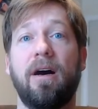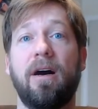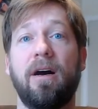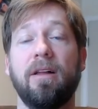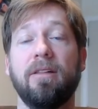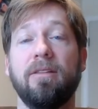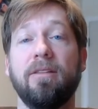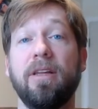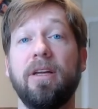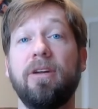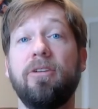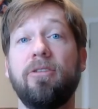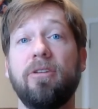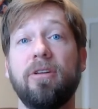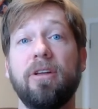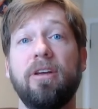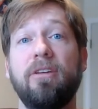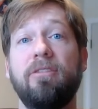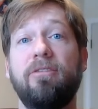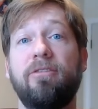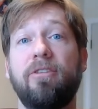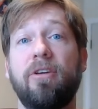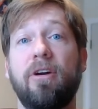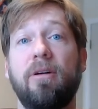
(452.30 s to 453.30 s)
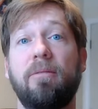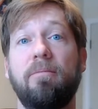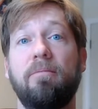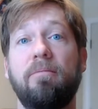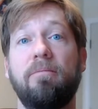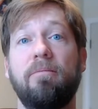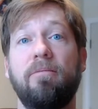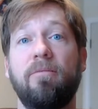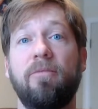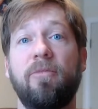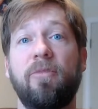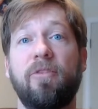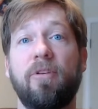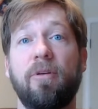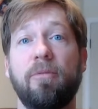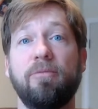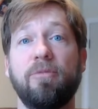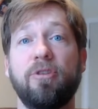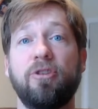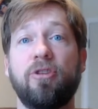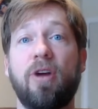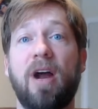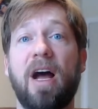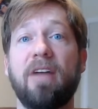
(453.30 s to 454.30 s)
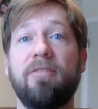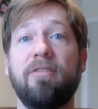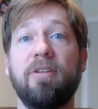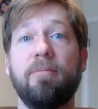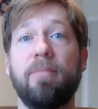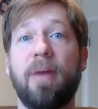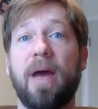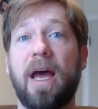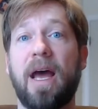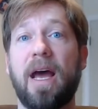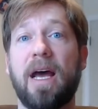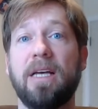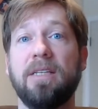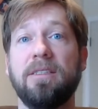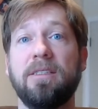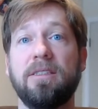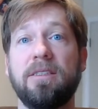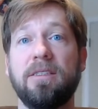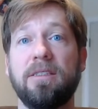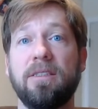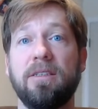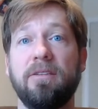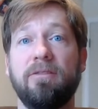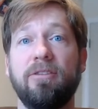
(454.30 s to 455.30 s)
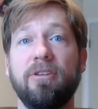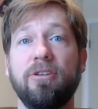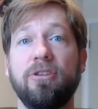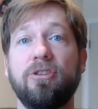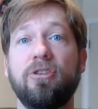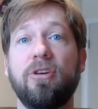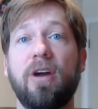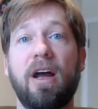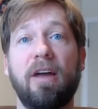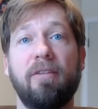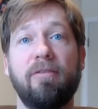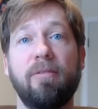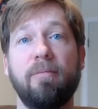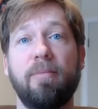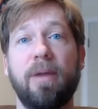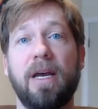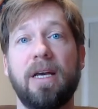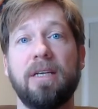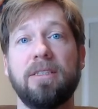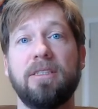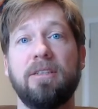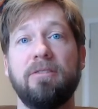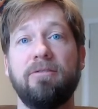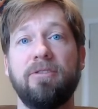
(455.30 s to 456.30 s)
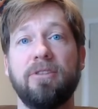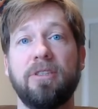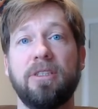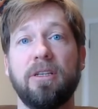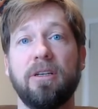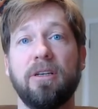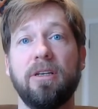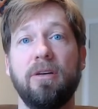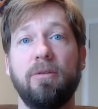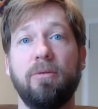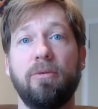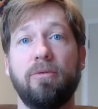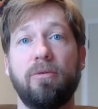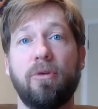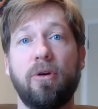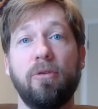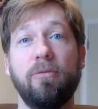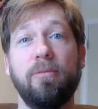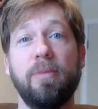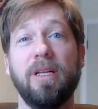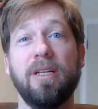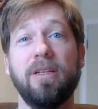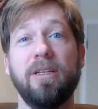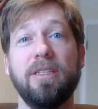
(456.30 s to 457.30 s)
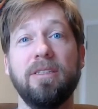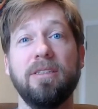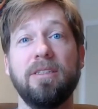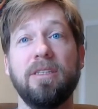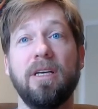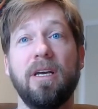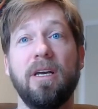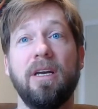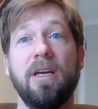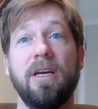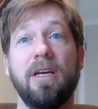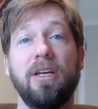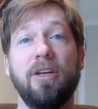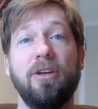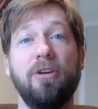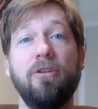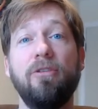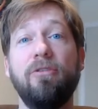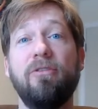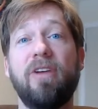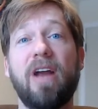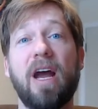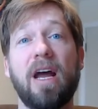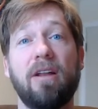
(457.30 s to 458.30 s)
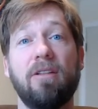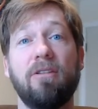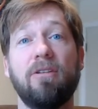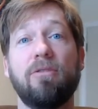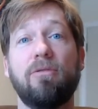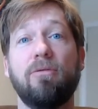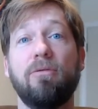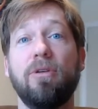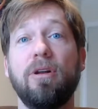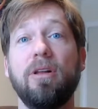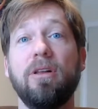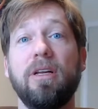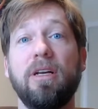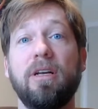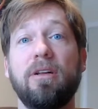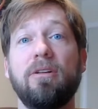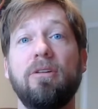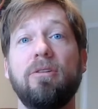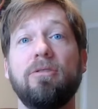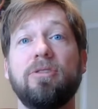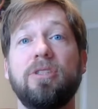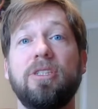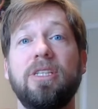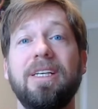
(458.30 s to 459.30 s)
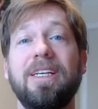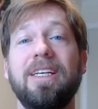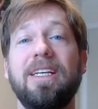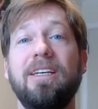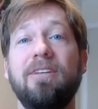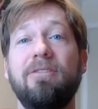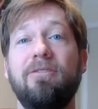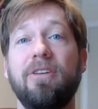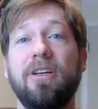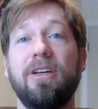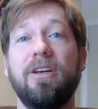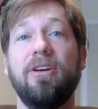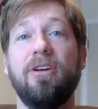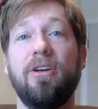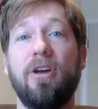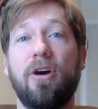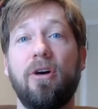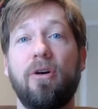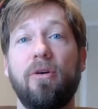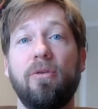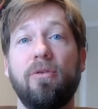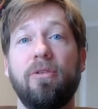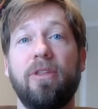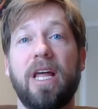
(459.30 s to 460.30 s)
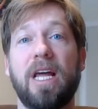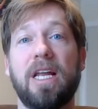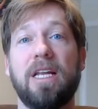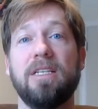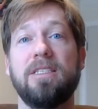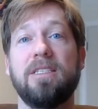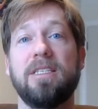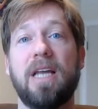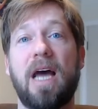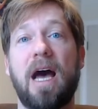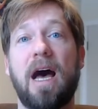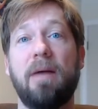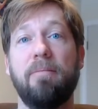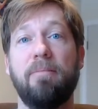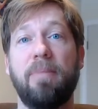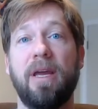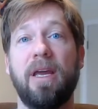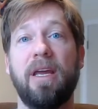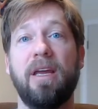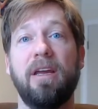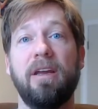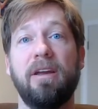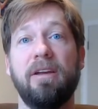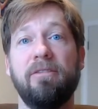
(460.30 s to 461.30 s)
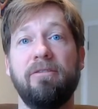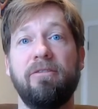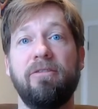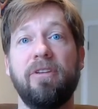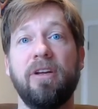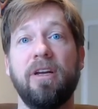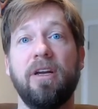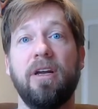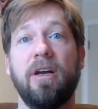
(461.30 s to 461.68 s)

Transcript: literally from driving past, if you're driving past a facility with road millings, you've got to look really close to even know that it's not paved.